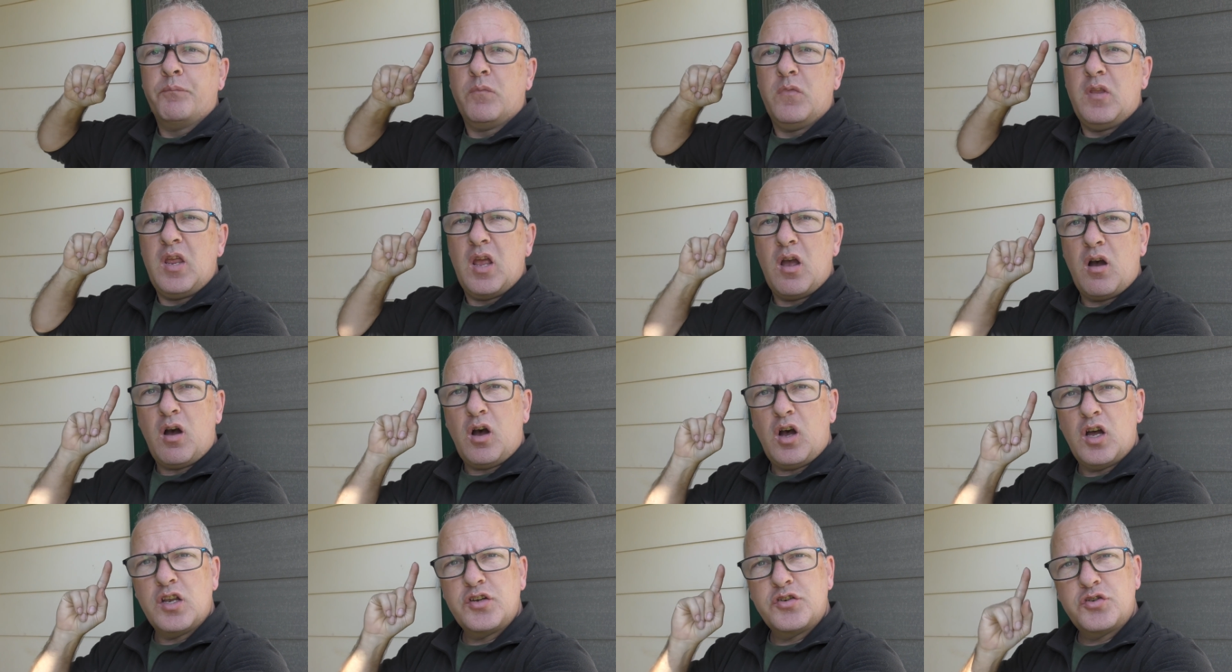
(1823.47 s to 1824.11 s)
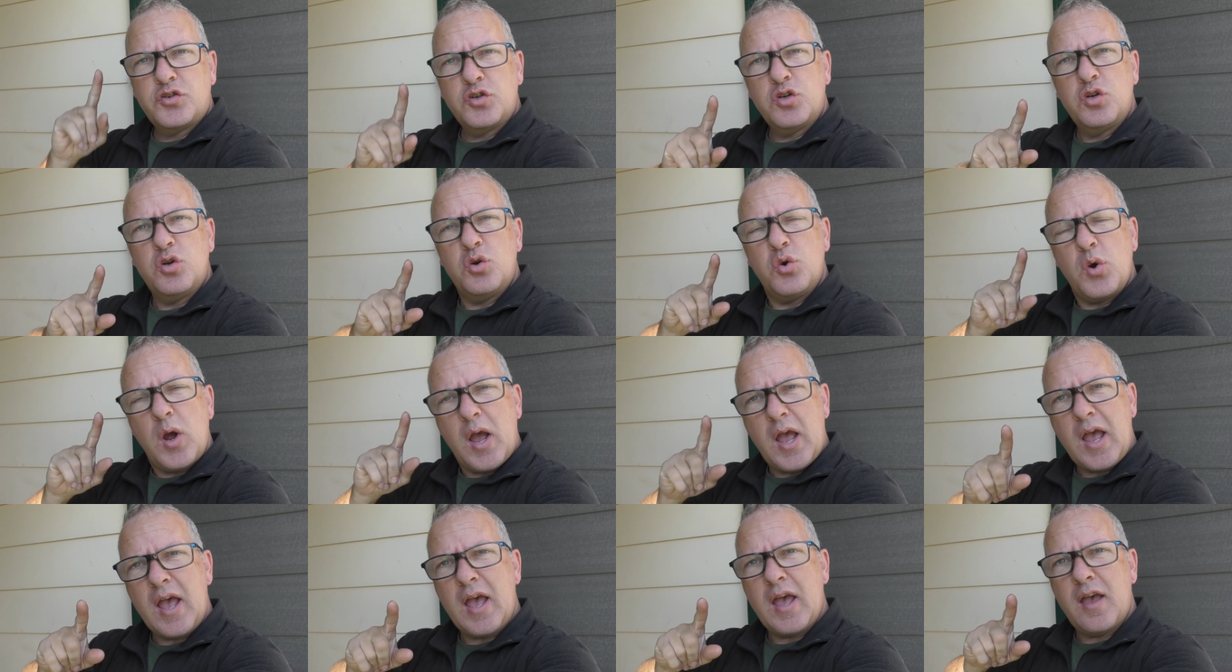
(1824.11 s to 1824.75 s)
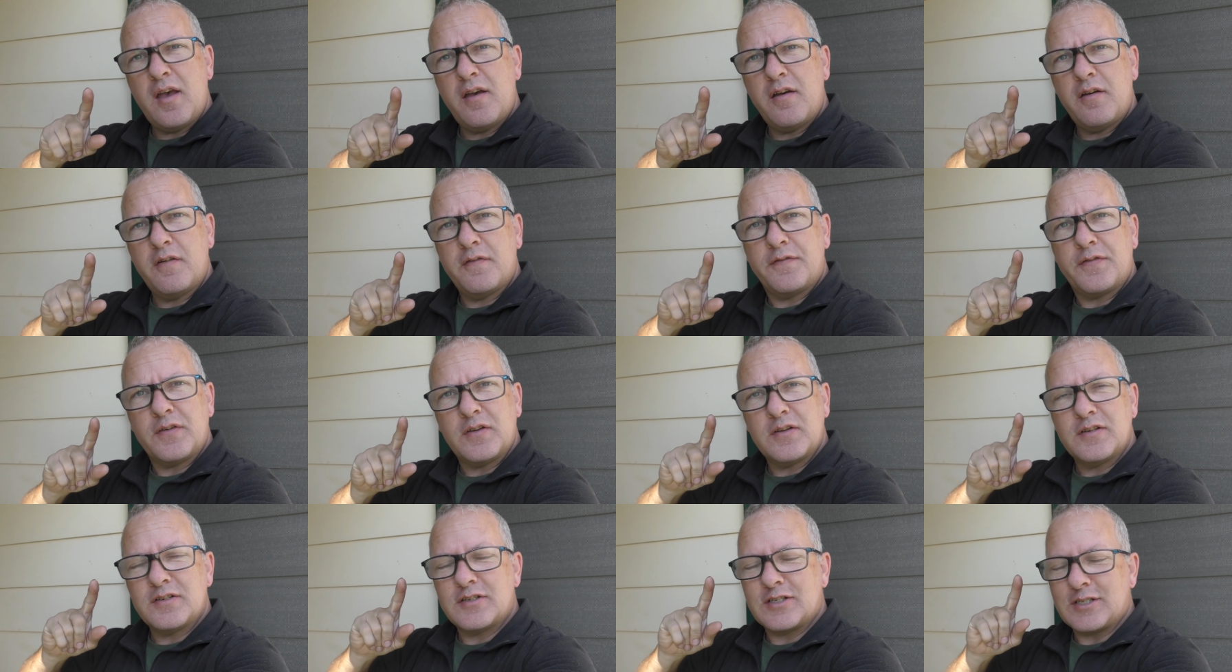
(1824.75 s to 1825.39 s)
Now, I do have
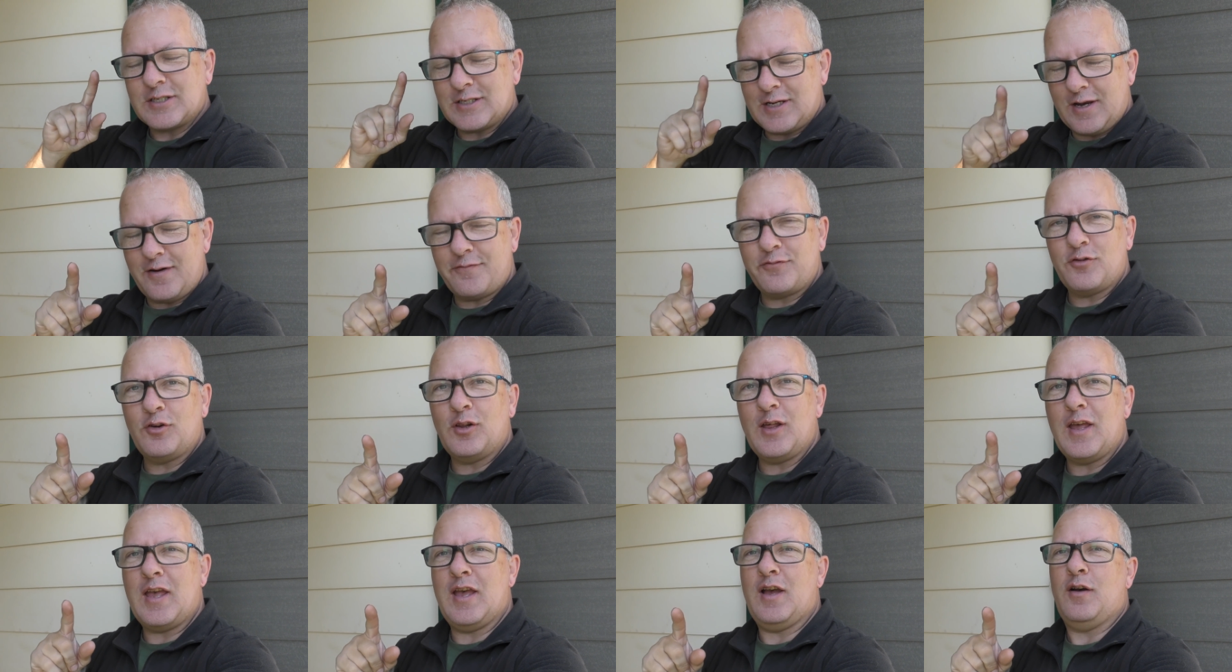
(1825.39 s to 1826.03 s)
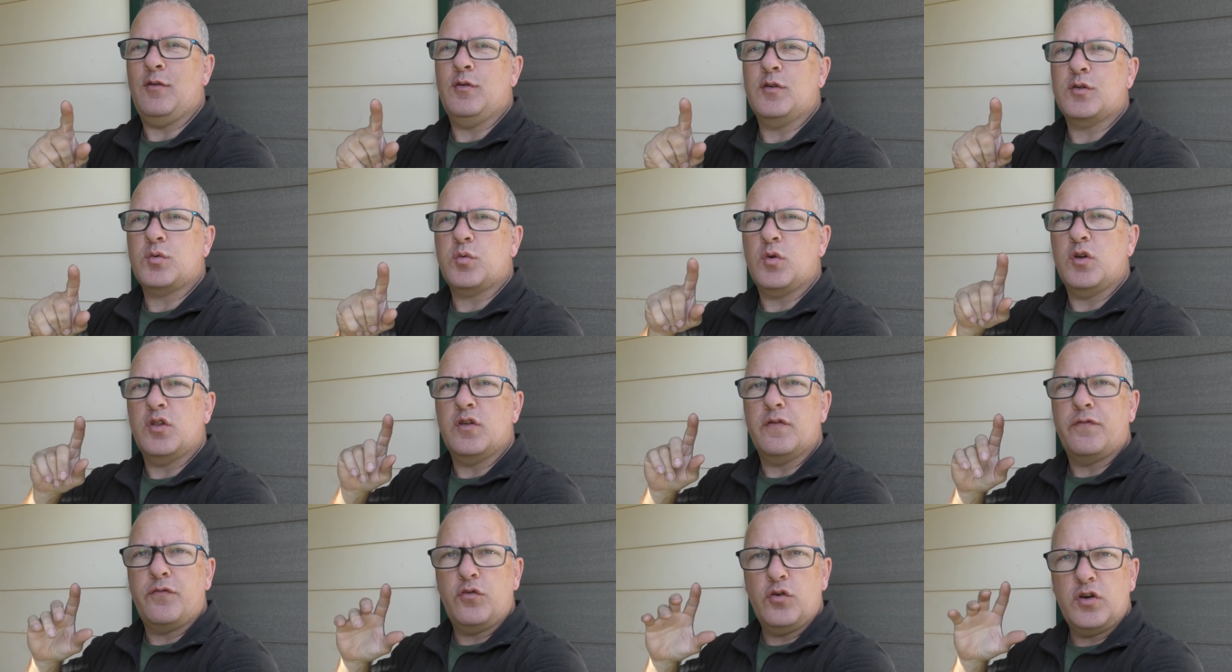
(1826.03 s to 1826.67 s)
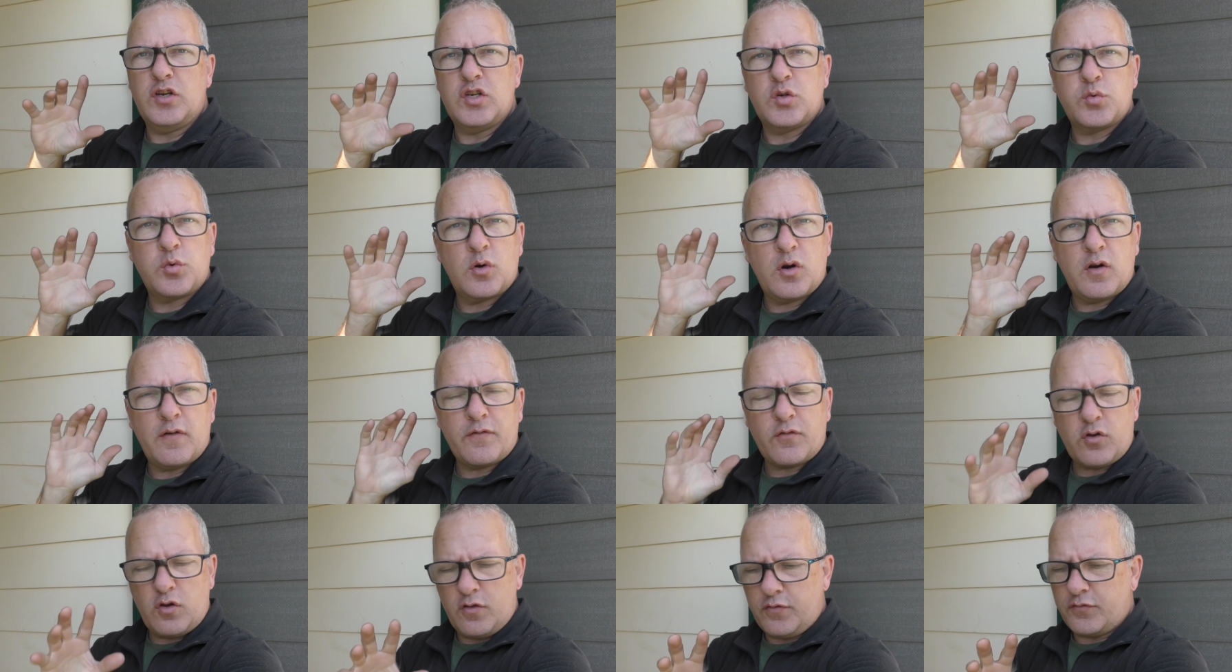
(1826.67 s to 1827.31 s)
several hours worth of footage where
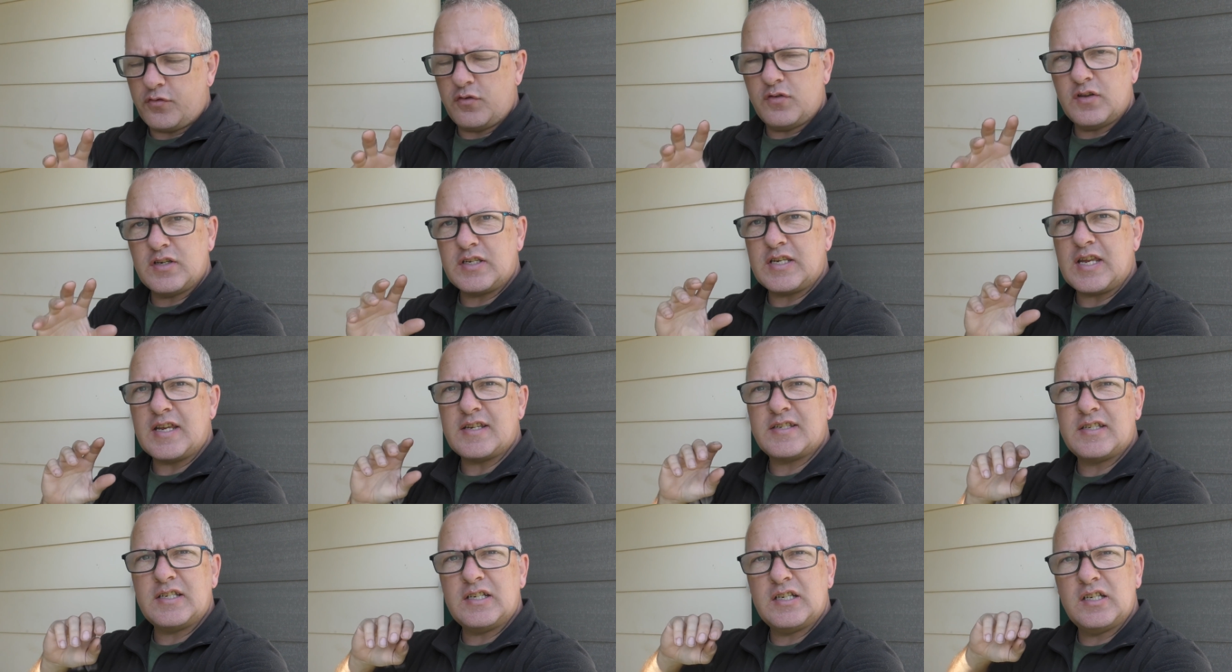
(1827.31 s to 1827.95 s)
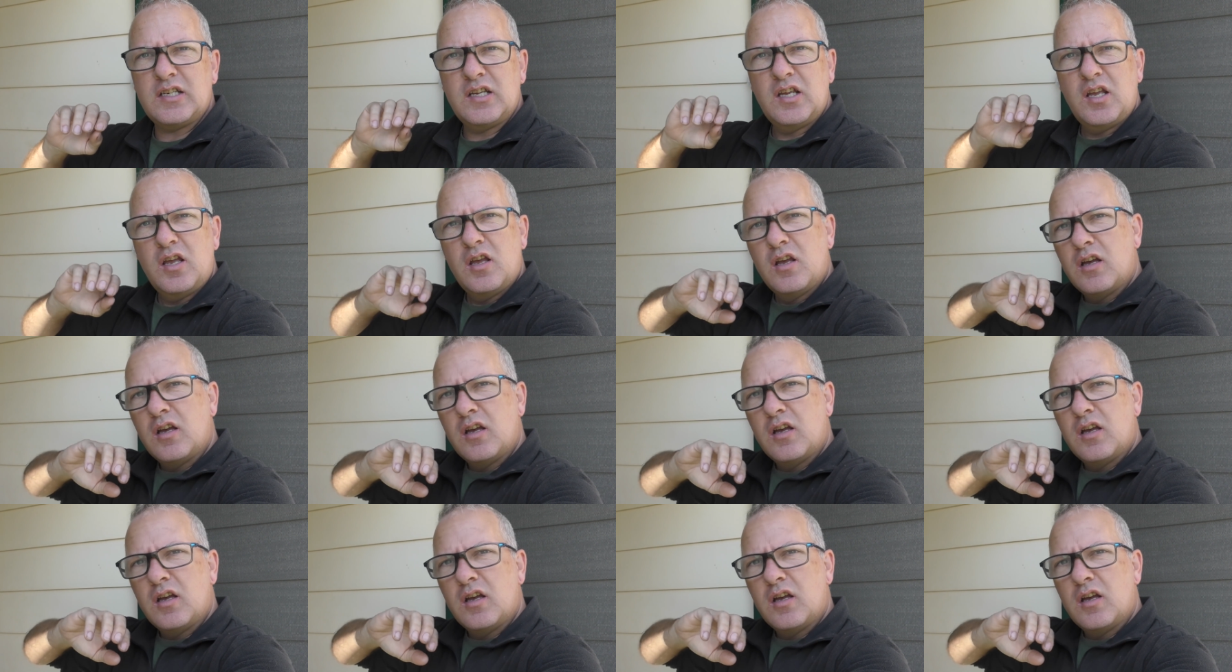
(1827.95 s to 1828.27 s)
I've gone through the testing.